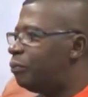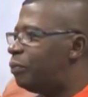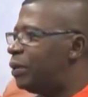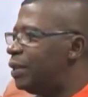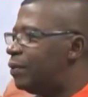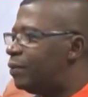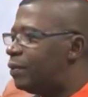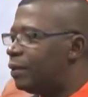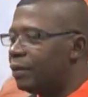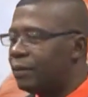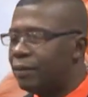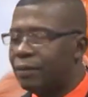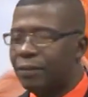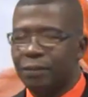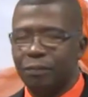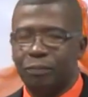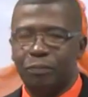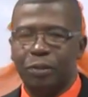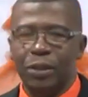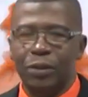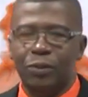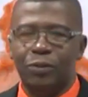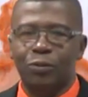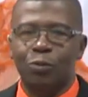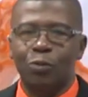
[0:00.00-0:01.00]
Beat it.
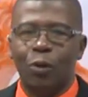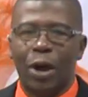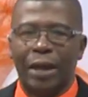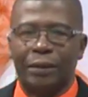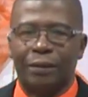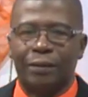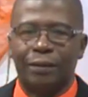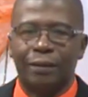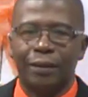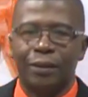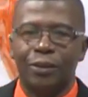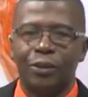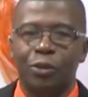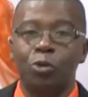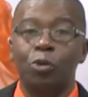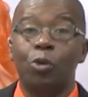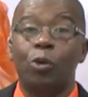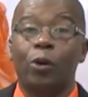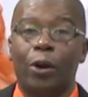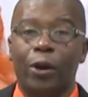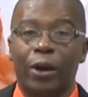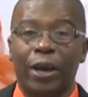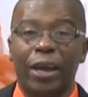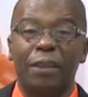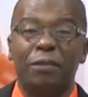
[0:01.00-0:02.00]
Beat what? You
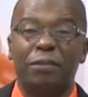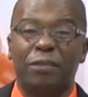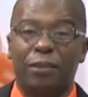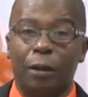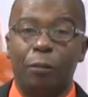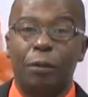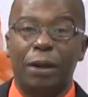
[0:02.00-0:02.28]
gonna get some